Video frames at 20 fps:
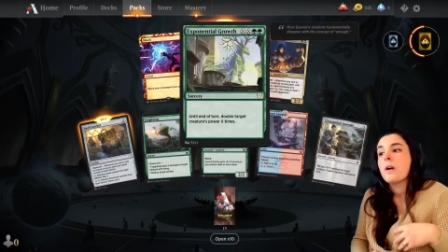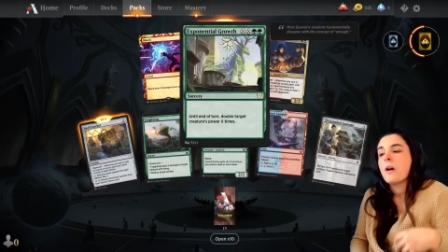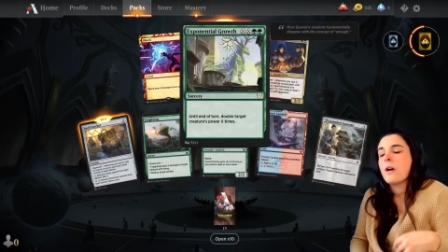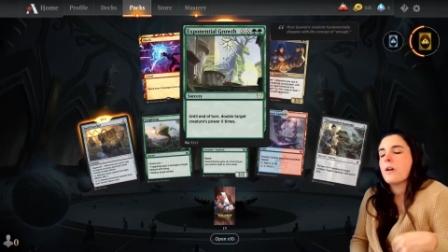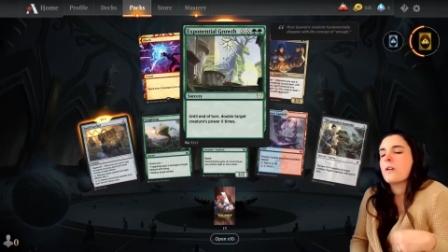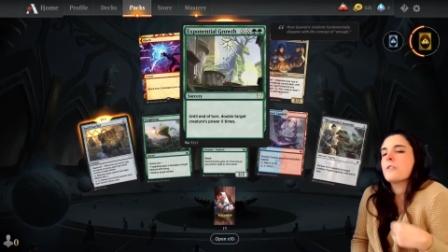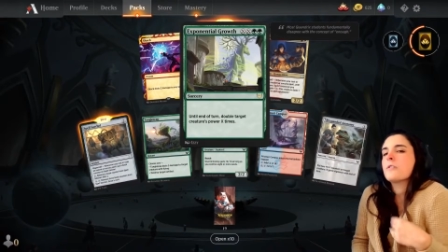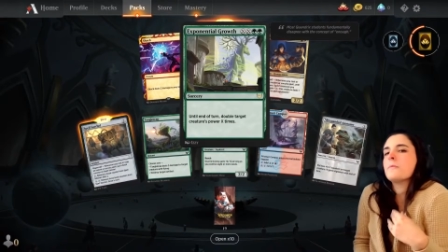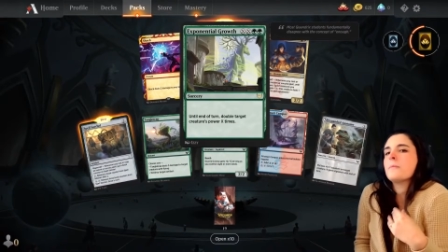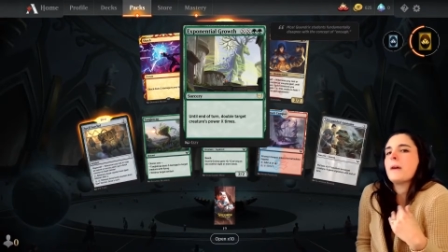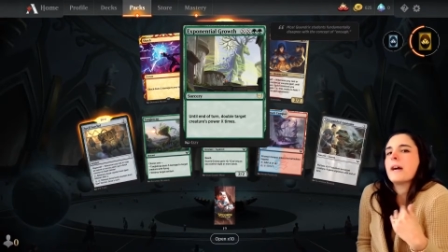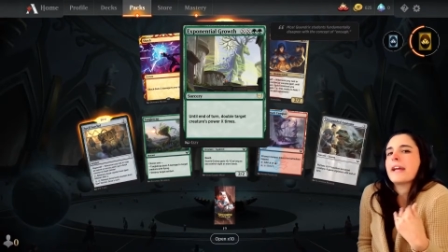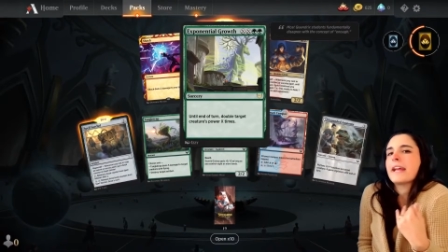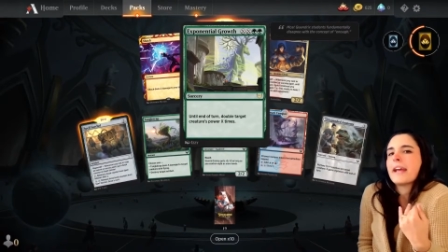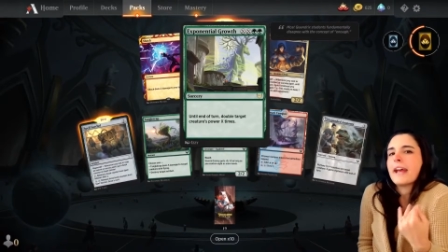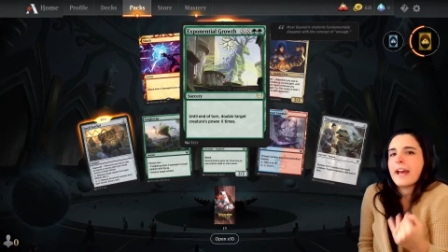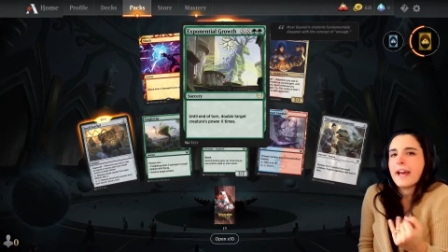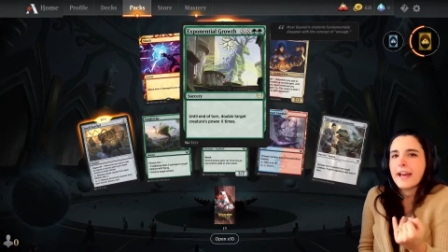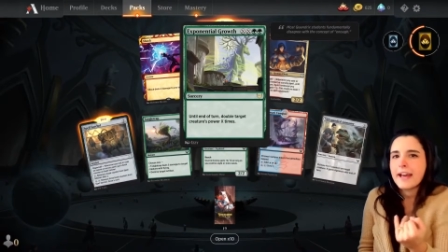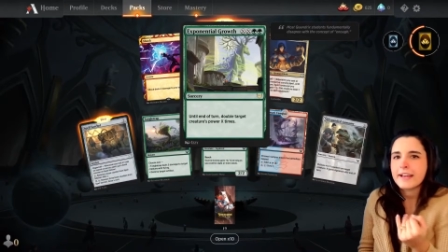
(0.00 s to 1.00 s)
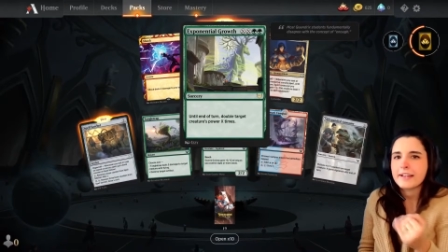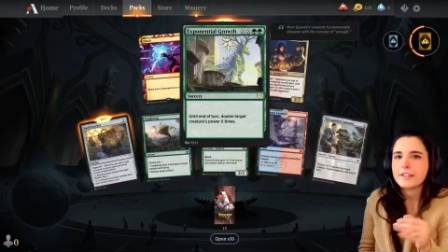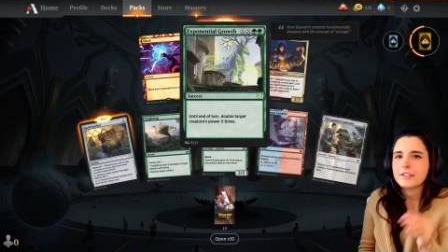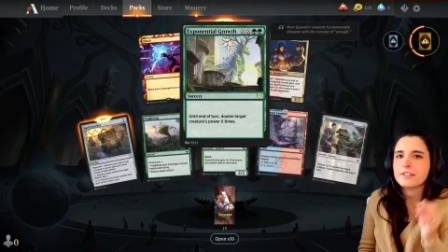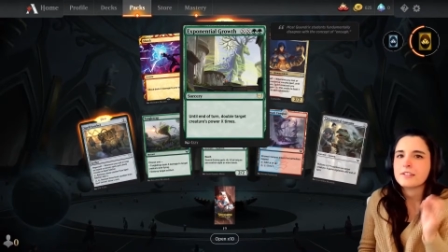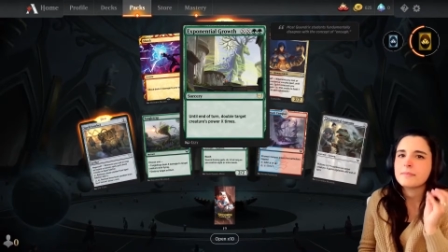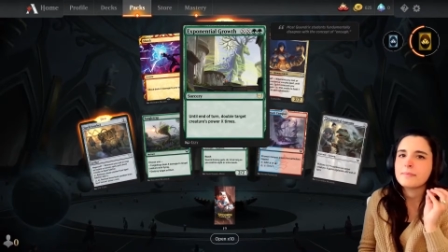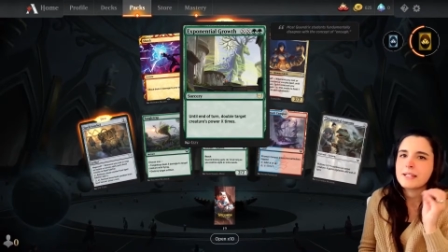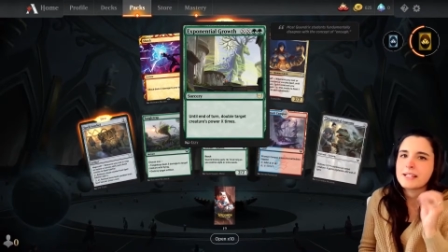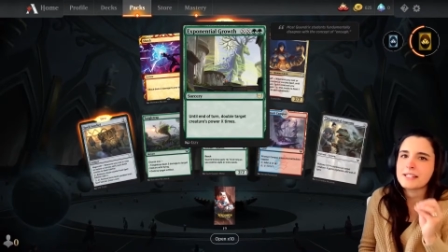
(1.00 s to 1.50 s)
Oh my heck, you
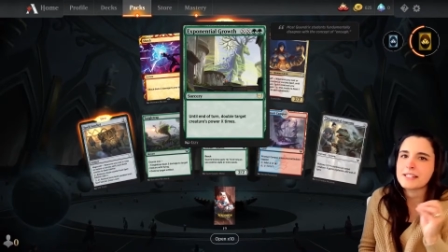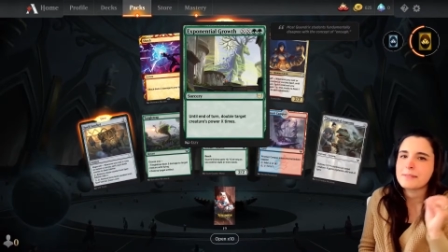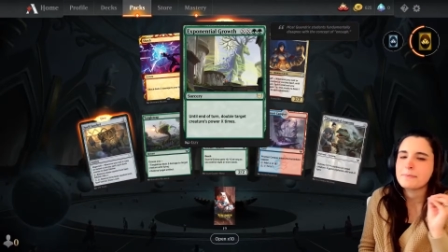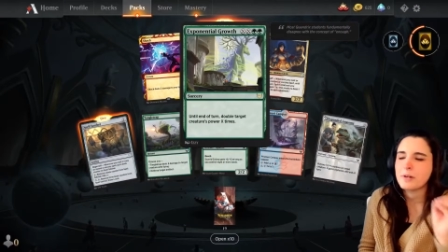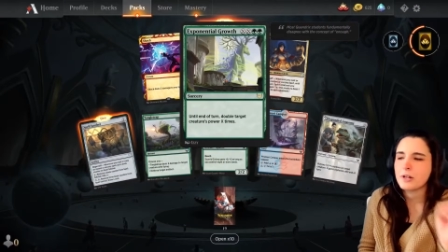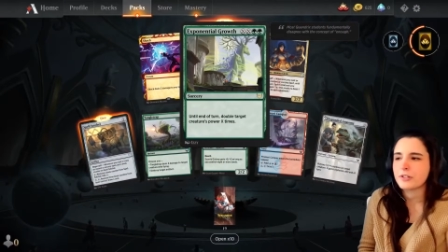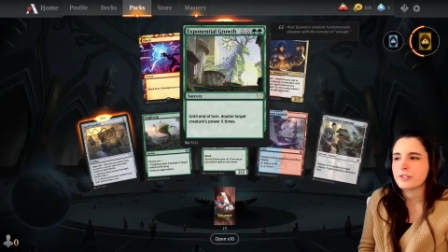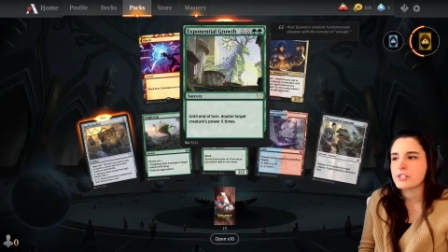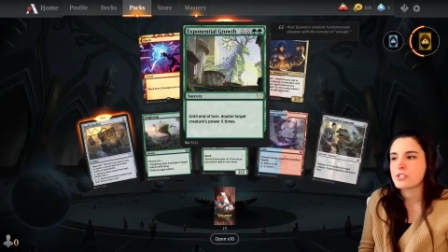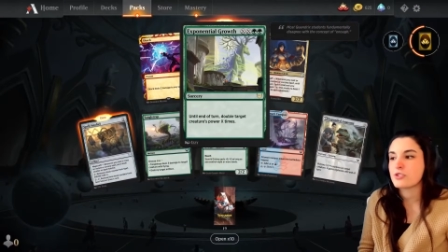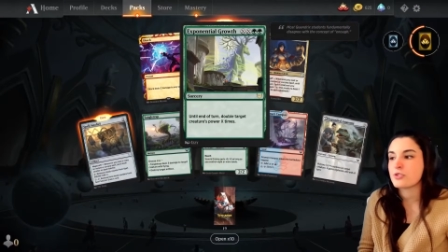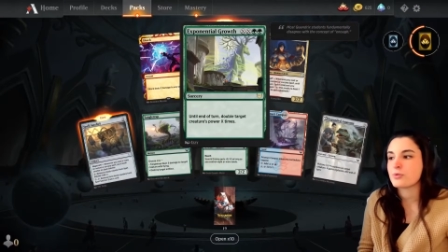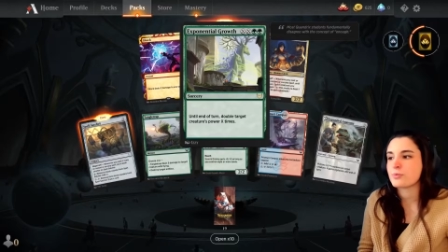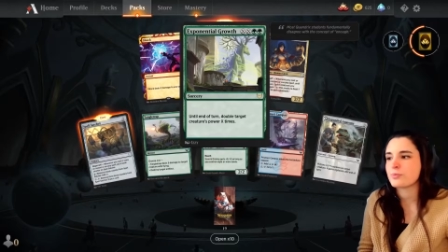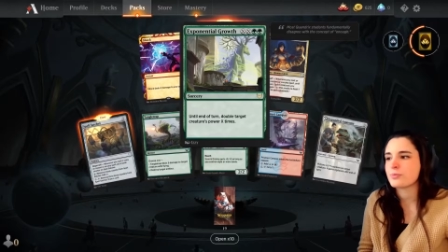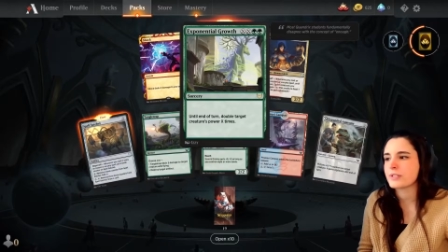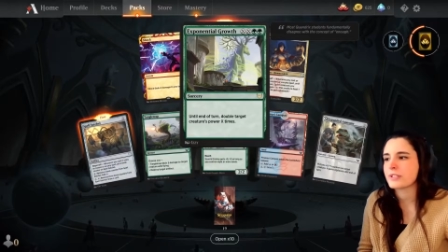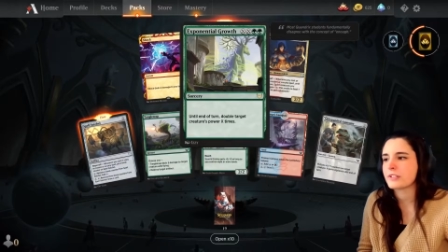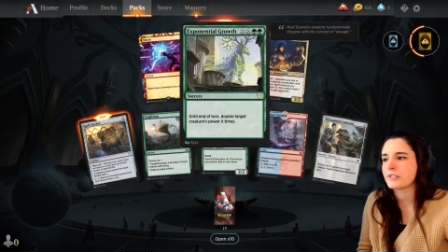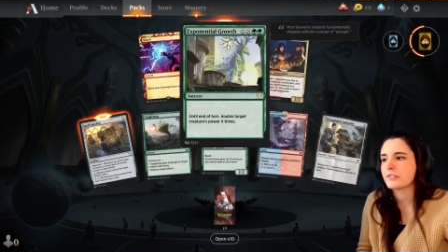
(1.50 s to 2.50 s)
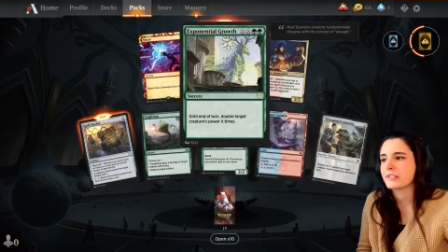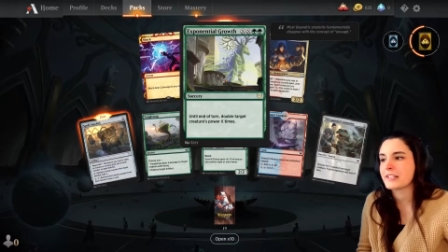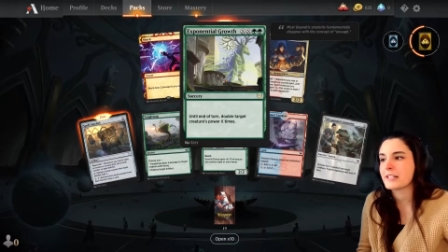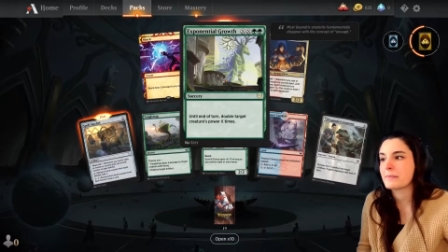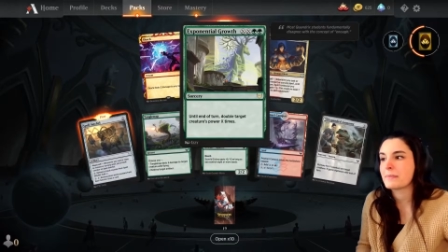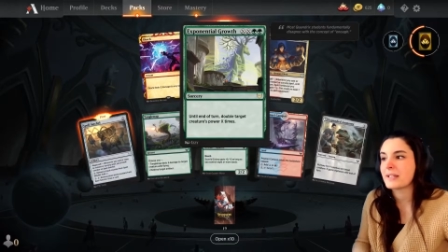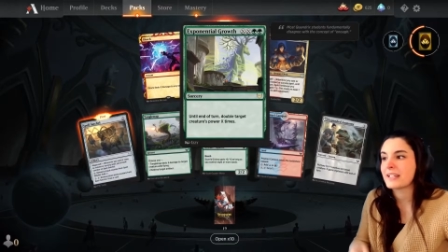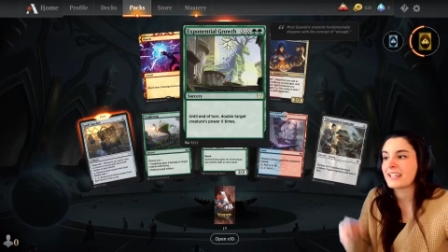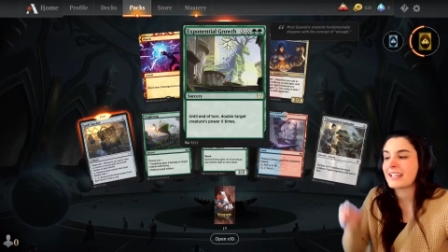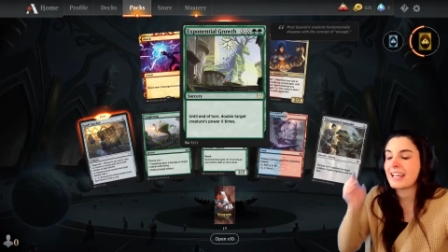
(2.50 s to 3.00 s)
can make a small creature really, really
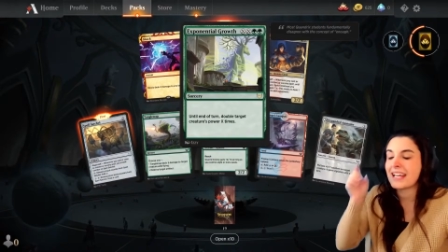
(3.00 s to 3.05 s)
big.